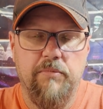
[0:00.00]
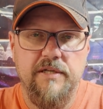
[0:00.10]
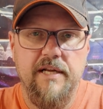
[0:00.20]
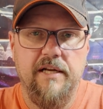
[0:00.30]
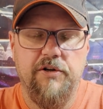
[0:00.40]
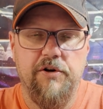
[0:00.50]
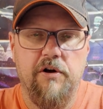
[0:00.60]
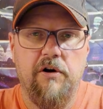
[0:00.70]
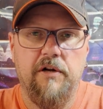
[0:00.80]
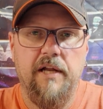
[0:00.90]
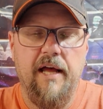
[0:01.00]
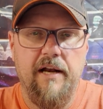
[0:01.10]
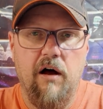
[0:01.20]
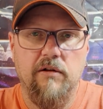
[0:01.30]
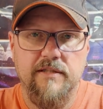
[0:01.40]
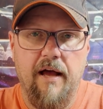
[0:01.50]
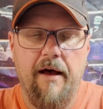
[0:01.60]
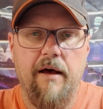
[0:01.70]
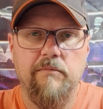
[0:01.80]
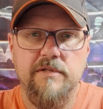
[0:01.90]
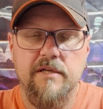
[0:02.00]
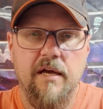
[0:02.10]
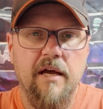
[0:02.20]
protector on at all times,